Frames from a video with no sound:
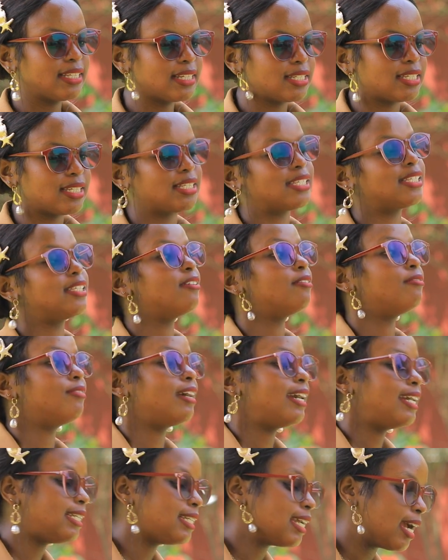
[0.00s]
this, it's the
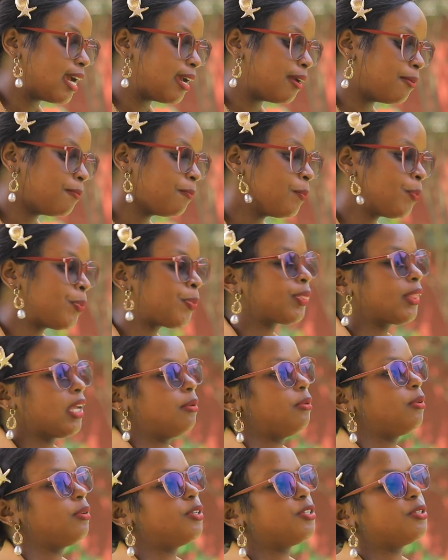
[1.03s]
right time,
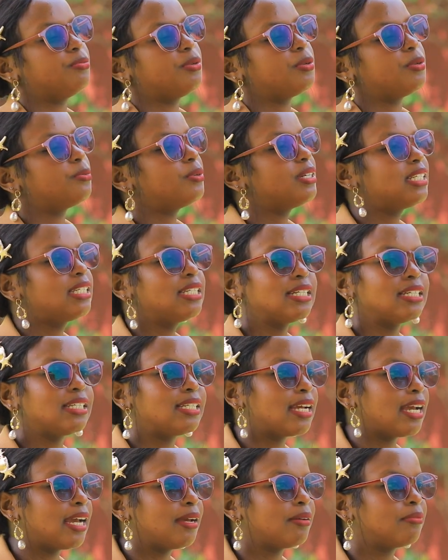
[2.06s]
I'm not going to be wasting
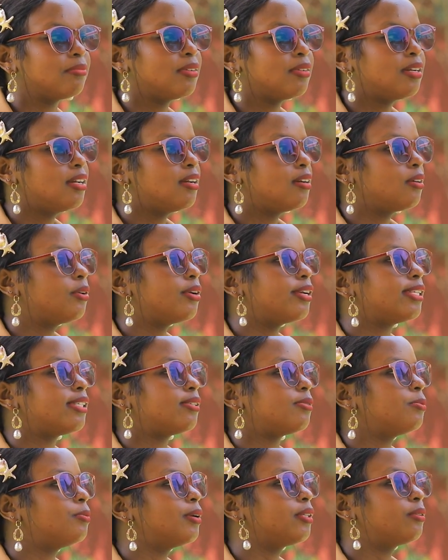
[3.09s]
time. Because
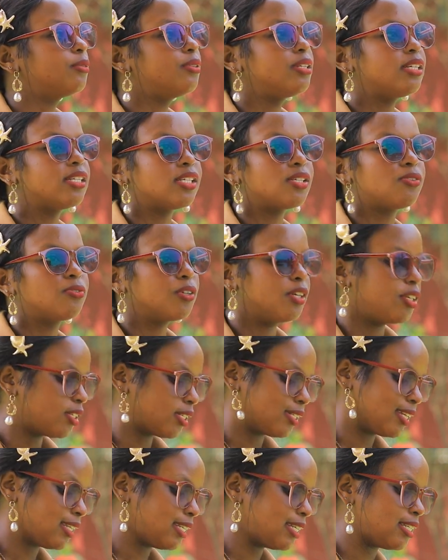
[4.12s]
what good is it for you to
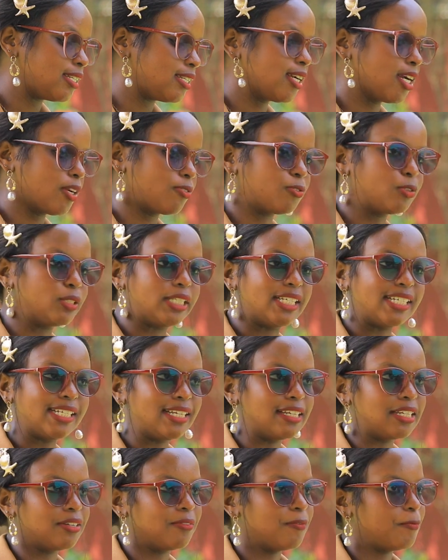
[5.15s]
start dating at
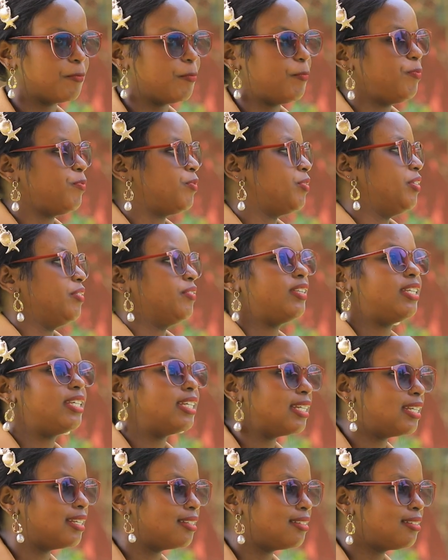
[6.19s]
14,
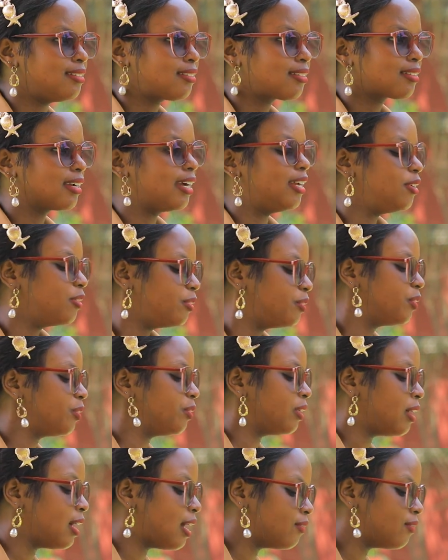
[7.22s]
15, and you know
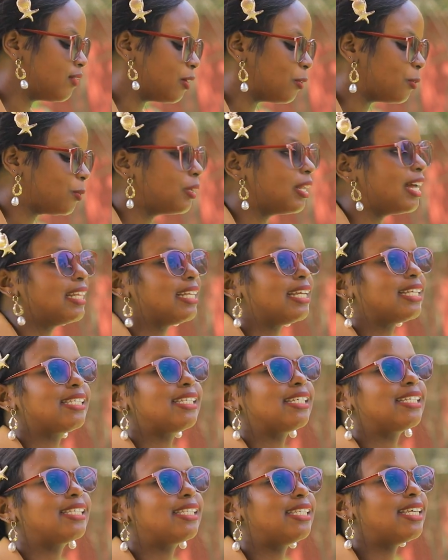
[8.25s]
you'll have a whole other
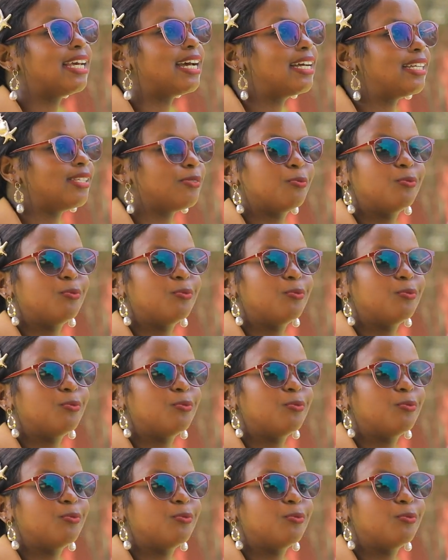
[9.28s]
6 years